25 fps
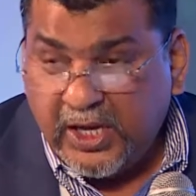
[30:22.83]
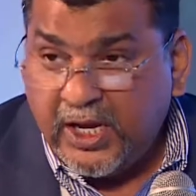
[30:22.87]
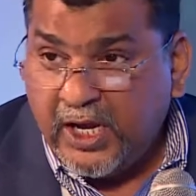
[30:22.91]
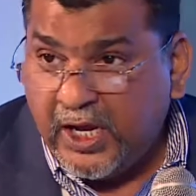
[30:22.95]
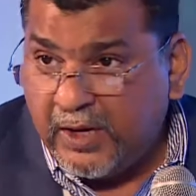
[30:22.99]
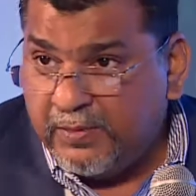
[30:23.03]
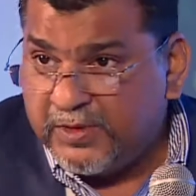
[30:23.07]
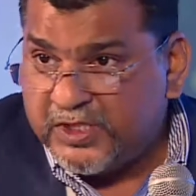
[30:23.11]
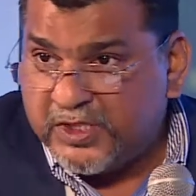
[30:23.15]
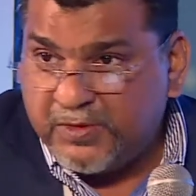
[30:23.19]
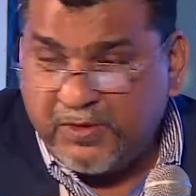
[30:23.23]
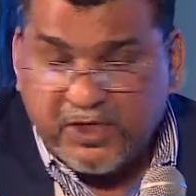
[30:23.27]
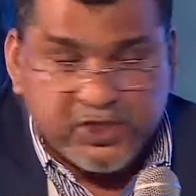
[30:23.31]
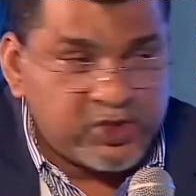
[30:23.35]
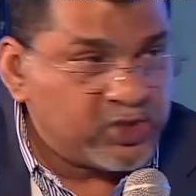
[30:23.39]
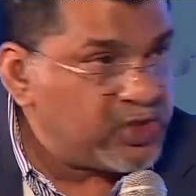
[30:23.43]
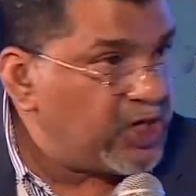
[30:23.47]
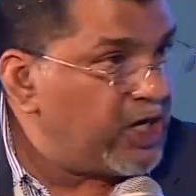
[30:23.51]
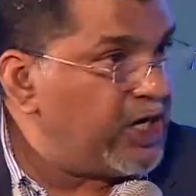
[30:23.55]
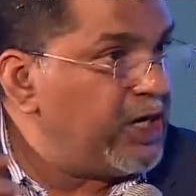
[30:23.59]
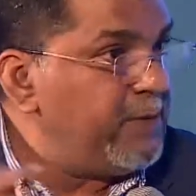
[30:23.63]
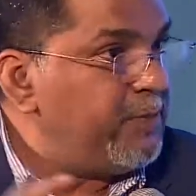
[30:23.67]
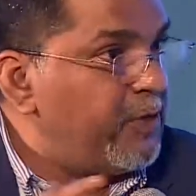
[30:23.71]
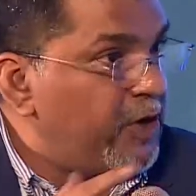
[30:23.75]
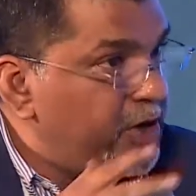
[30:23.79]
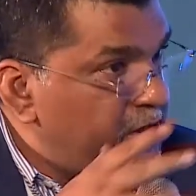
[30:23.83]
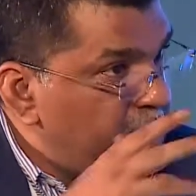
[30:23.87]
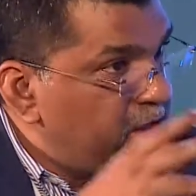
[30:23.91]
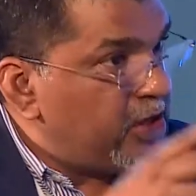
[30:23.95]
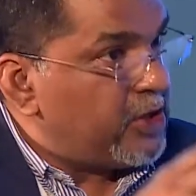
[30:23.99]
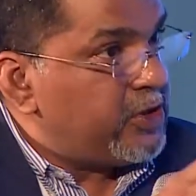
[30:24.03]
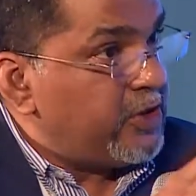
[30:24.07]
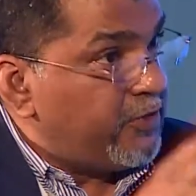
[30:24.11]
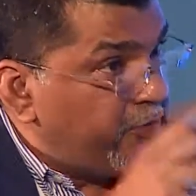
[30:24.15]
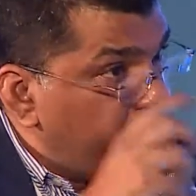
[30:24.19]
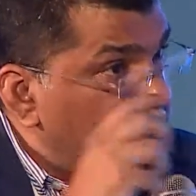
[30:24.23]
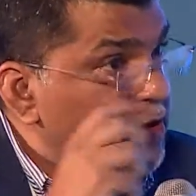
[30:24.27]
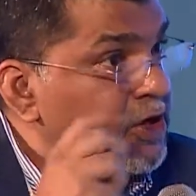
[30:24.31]
And Mr. Mansukhani pointed
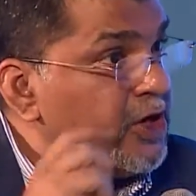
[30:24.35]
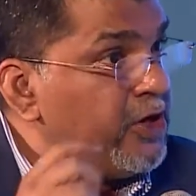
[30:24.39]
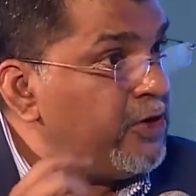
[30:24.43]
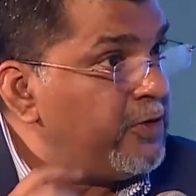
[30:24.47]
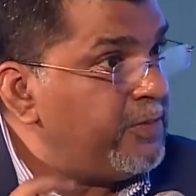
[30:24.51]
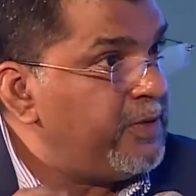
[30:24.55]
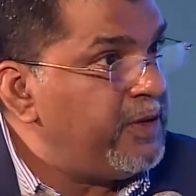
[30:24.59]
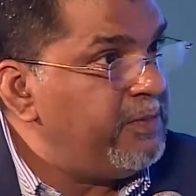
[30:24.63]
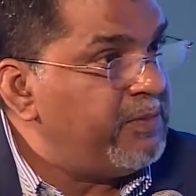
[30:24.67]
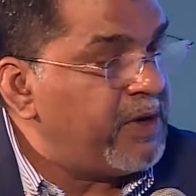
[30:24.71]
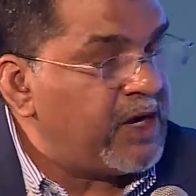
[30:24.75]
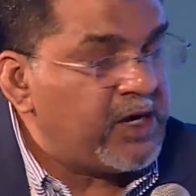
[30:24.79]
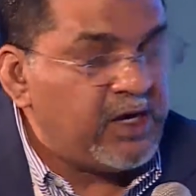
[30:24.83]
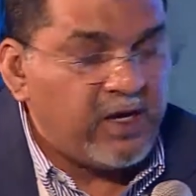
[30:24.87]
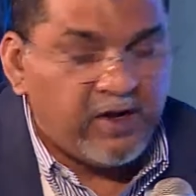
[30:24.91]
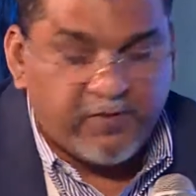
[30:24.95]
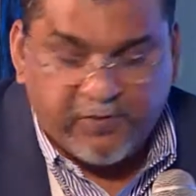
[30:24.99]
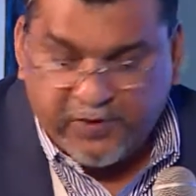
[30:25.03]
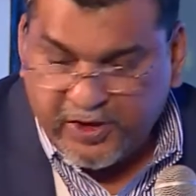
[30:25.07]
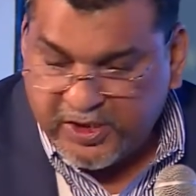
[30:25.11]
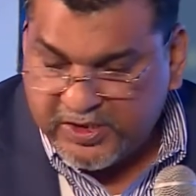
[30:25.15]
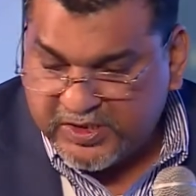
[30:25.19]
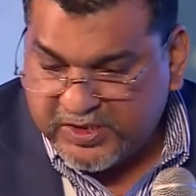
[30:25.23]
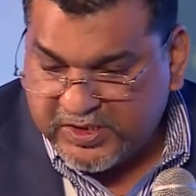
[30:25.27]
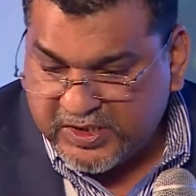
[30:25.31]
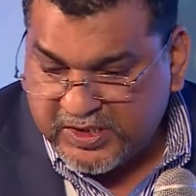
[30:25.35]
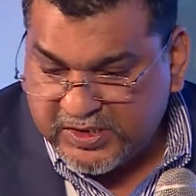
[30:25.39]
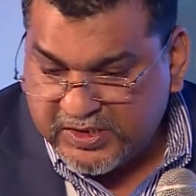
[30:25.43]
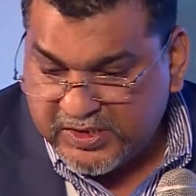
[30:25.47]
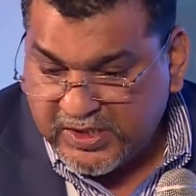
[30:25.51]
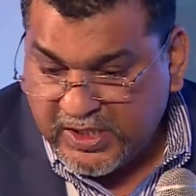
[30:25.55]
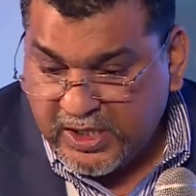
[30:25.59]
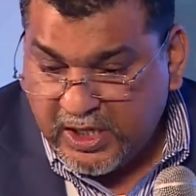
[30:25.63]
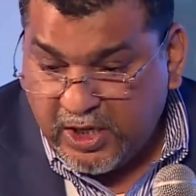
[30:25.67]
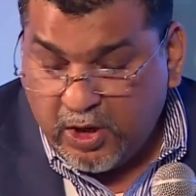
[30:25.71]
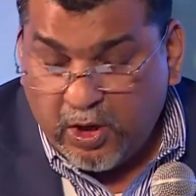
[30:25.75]
out the 40 rupee bundle, for instance.